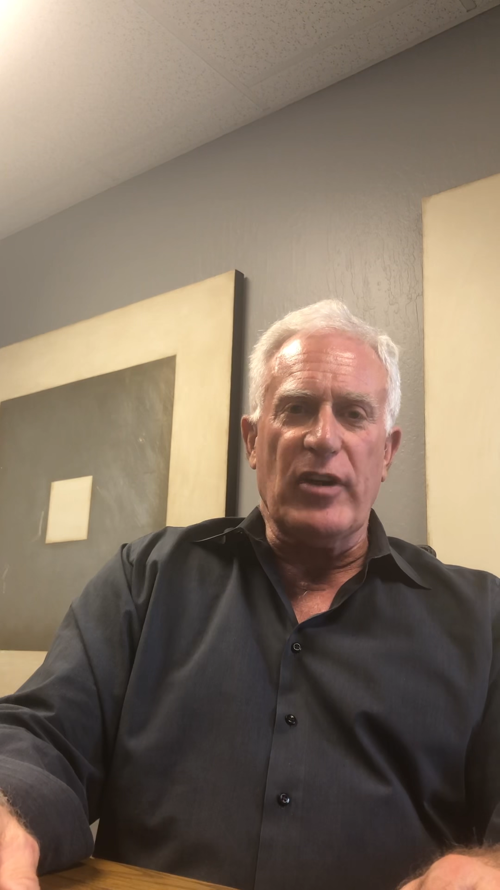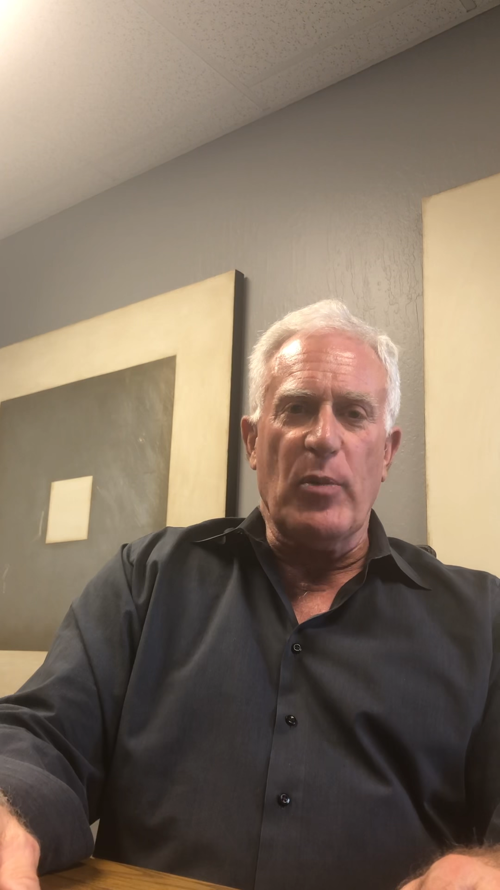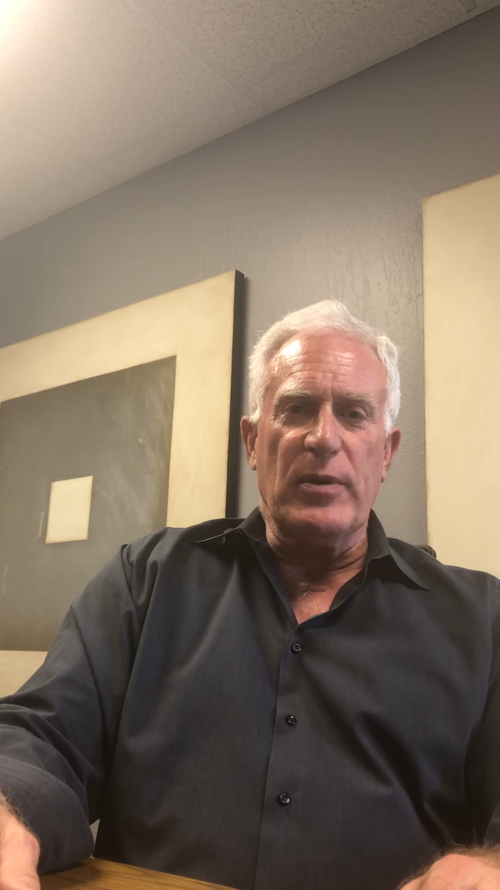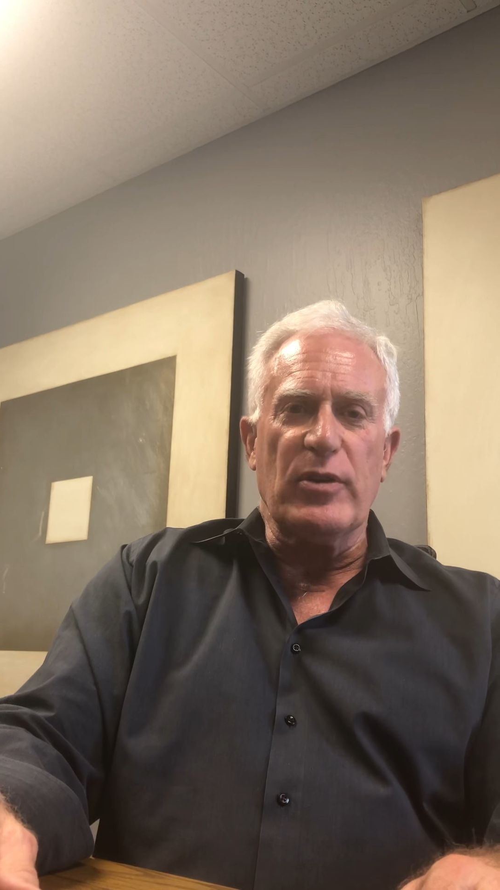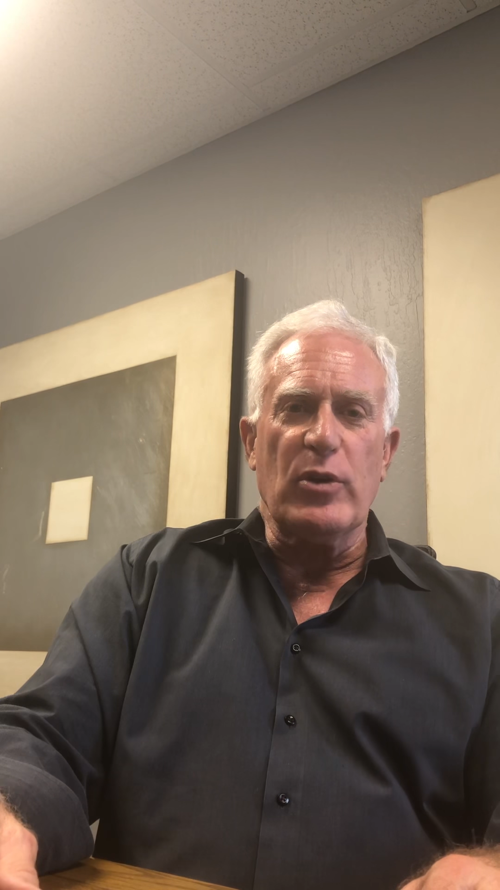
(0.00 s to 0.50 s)
I
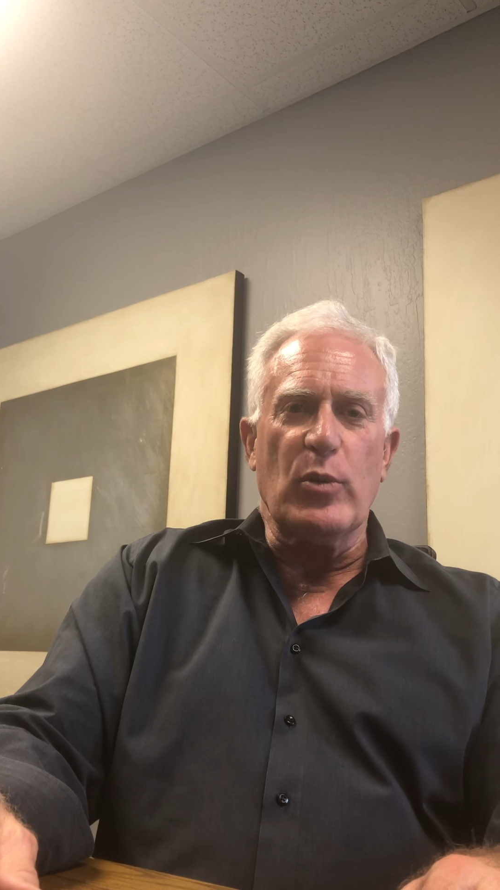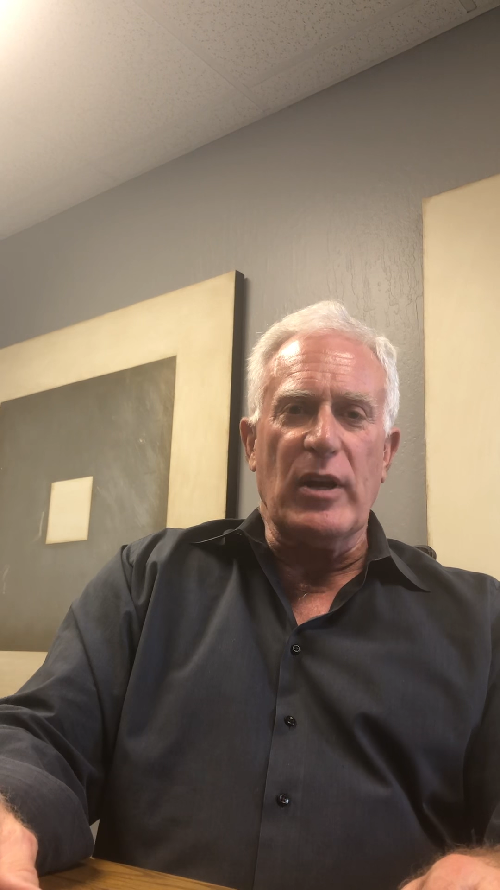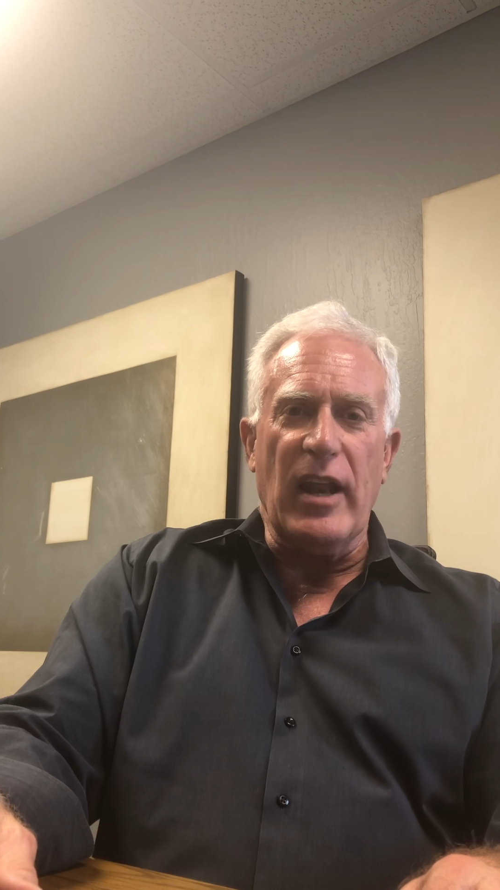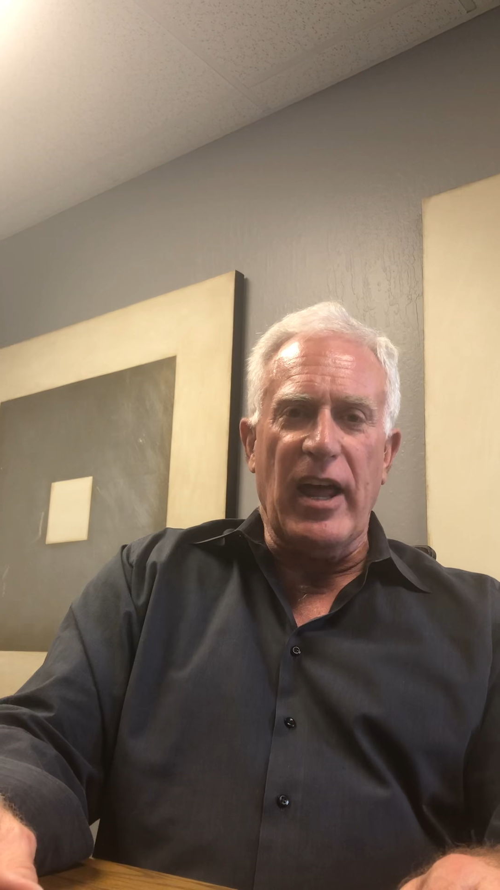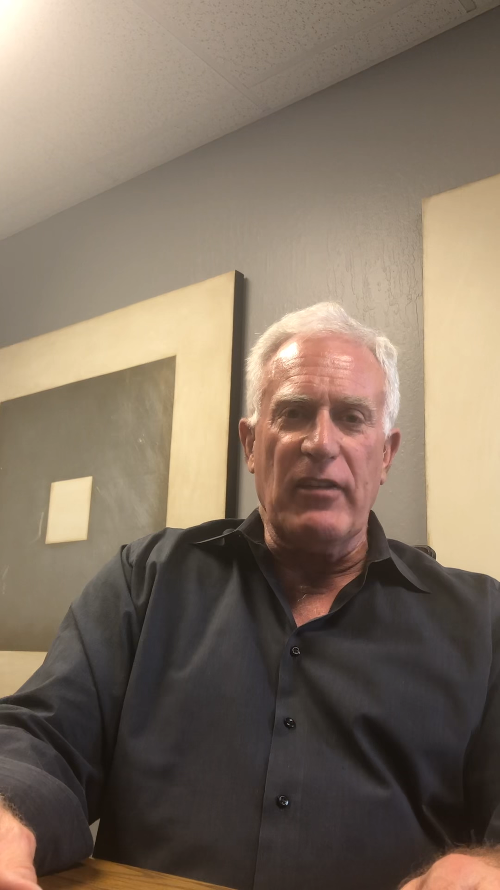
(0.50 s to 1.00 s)
hope you're doing
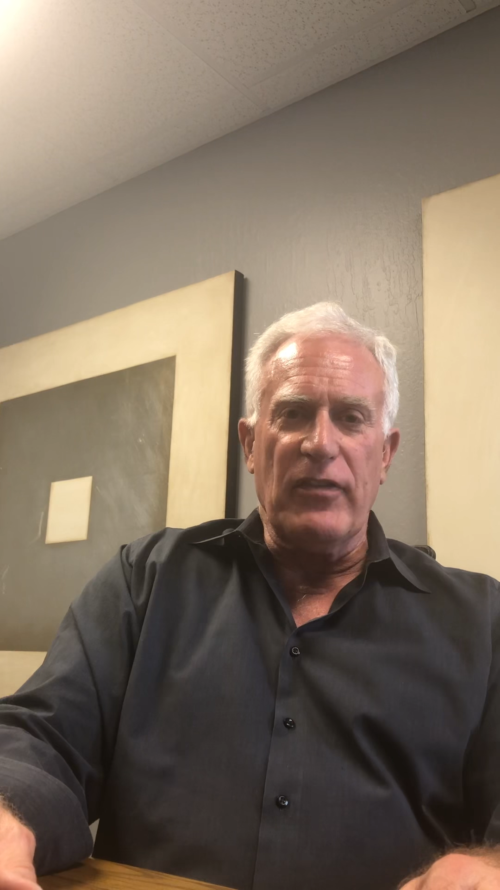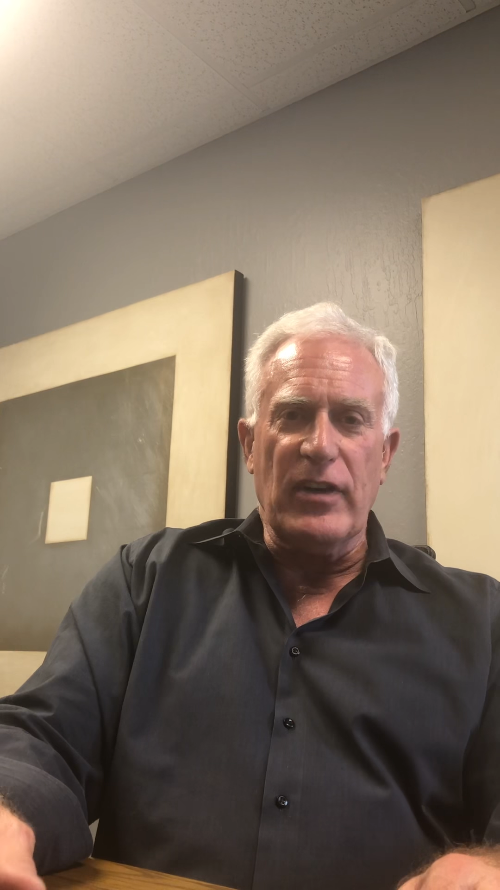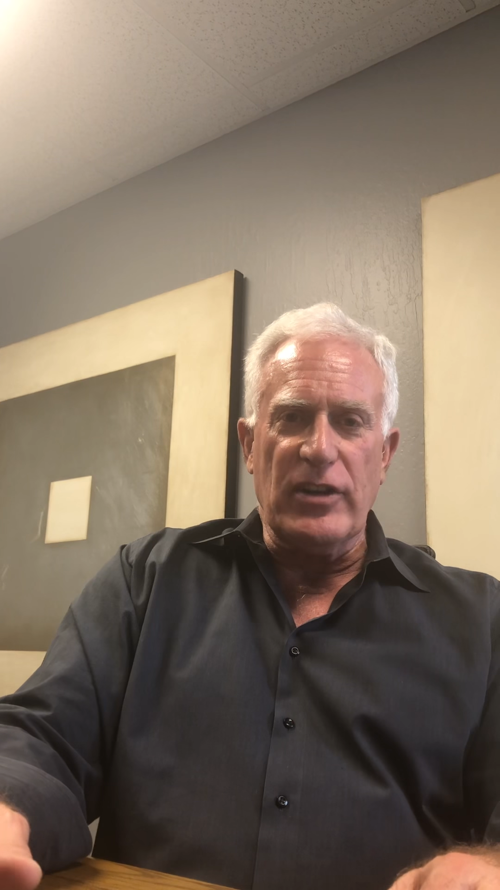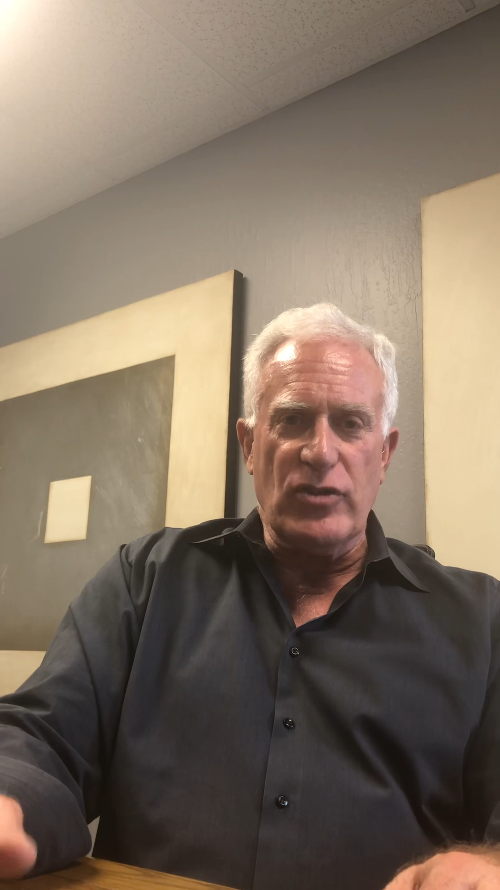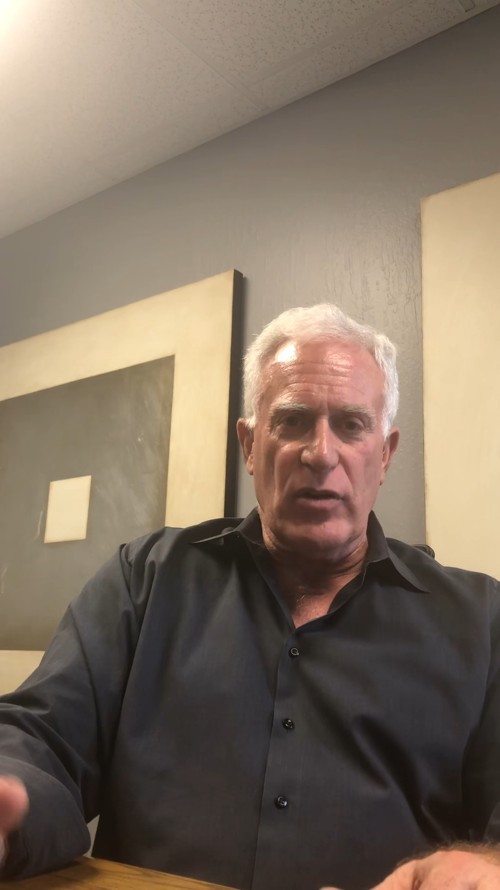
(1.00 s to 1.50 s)
a lot of
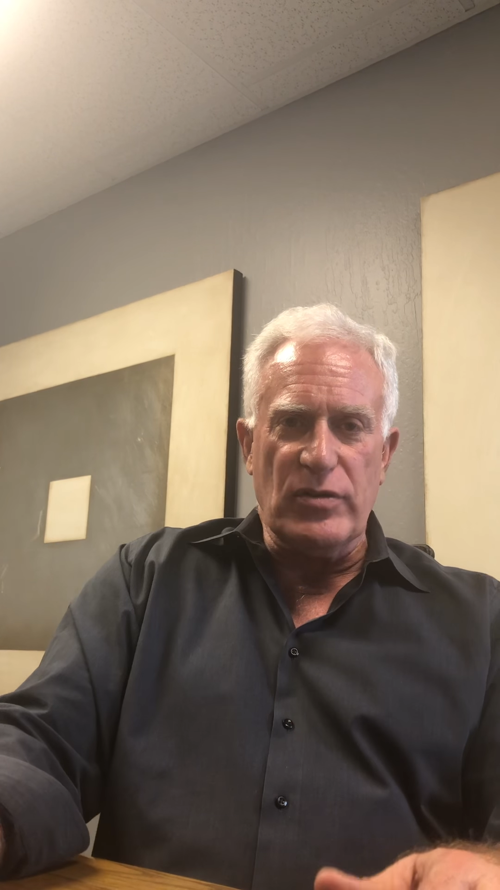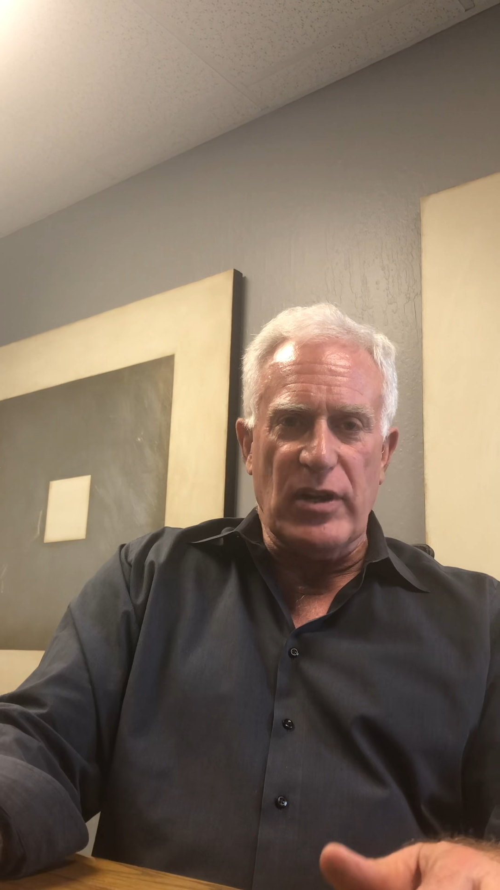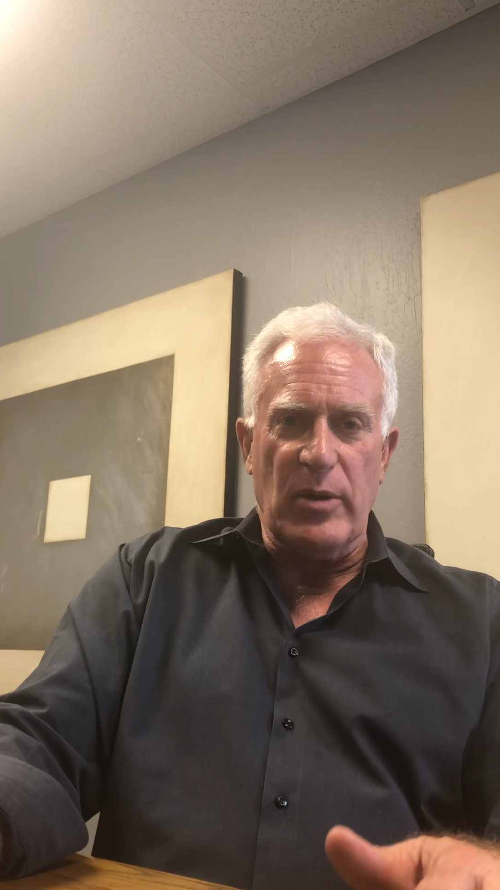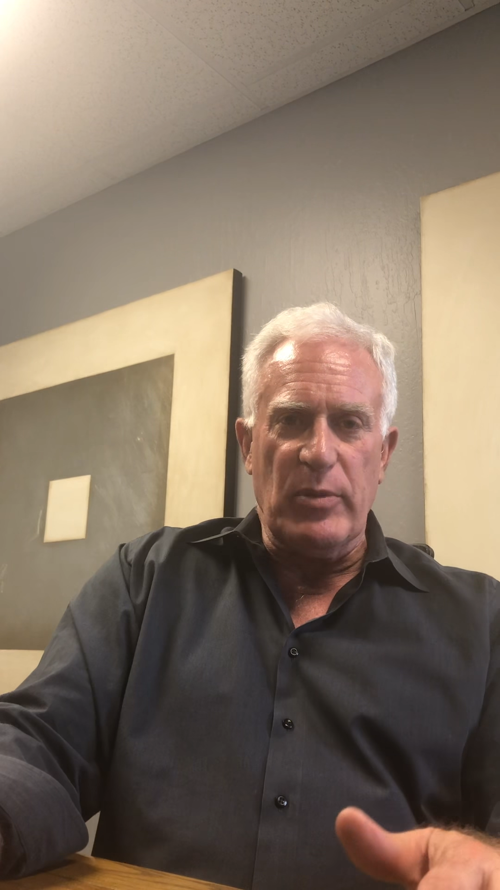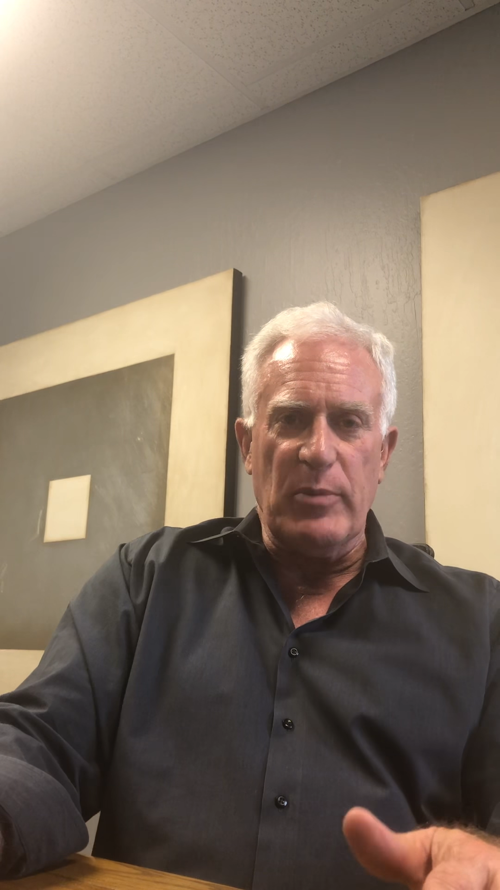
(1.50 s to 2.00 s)
funny jokes
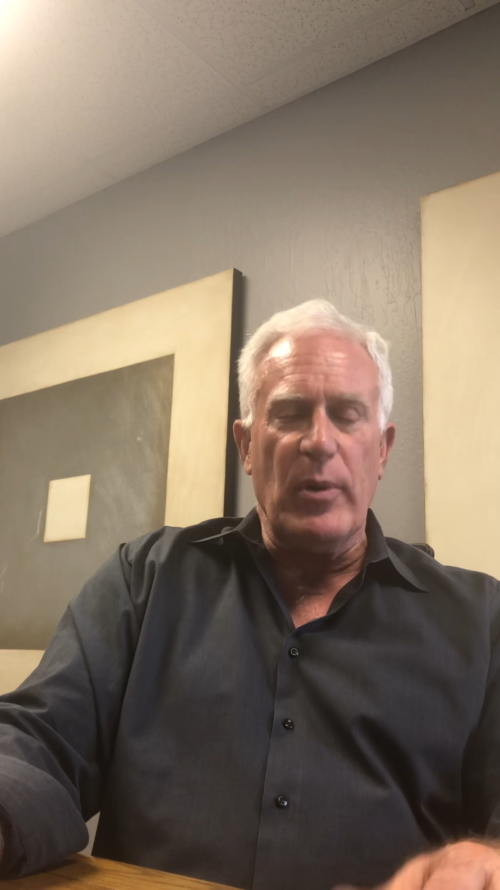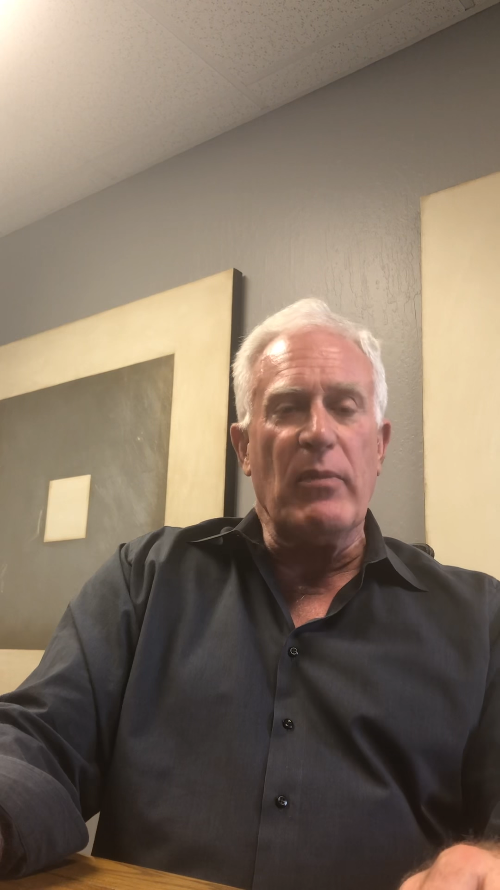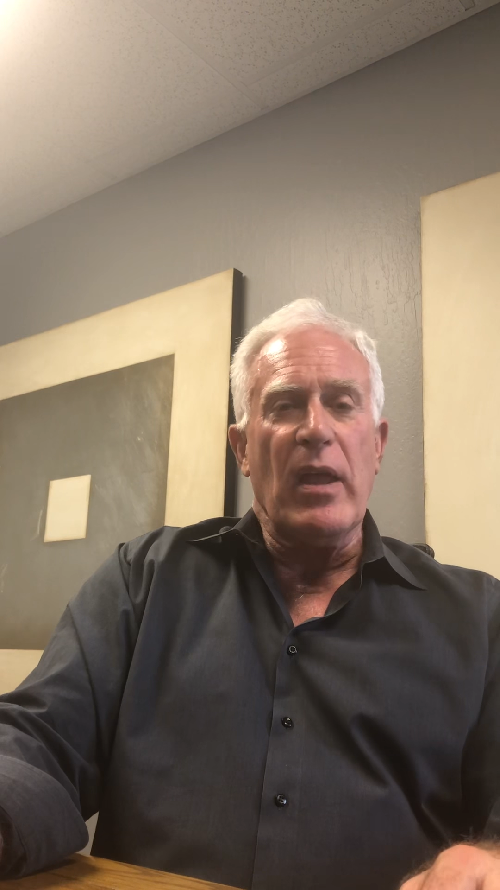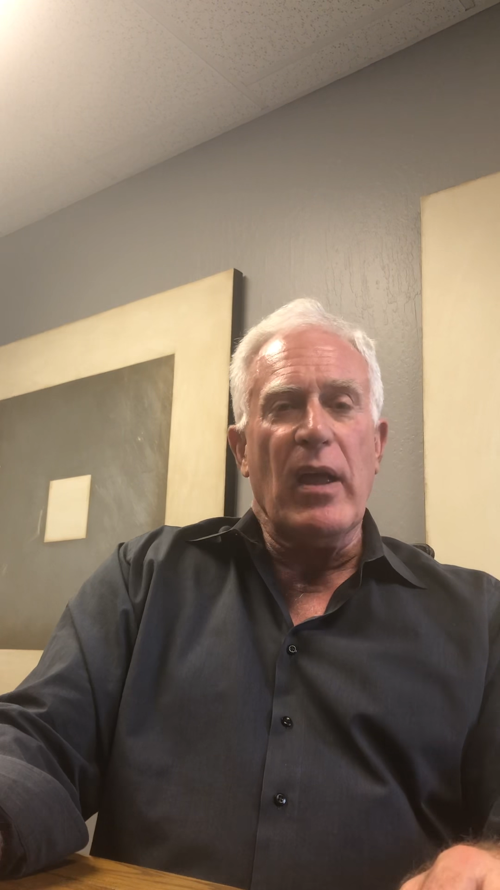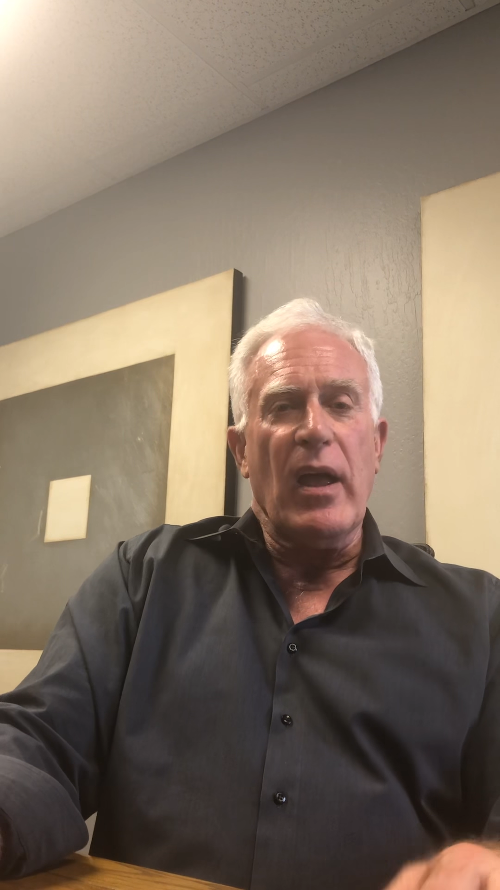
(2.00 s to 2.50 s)
on people.